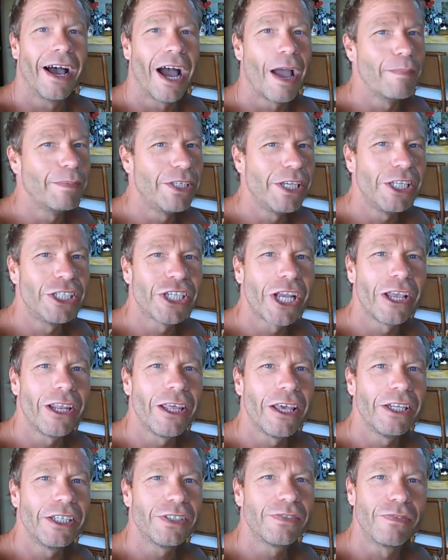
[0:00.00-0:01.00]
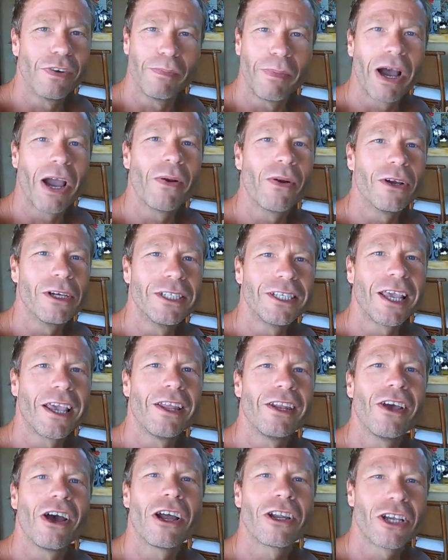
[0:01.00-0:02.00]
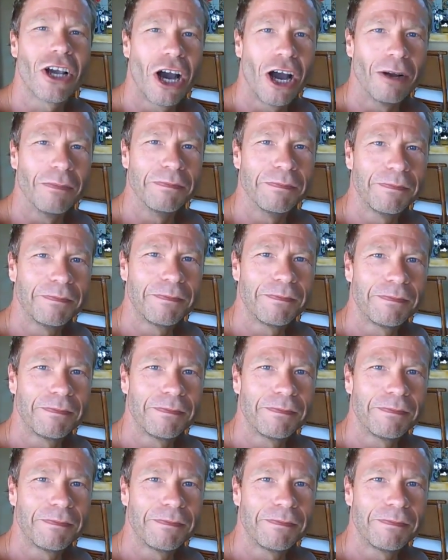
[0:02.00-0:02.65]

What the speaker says: I'm TJ Lynch for buyroatan.com.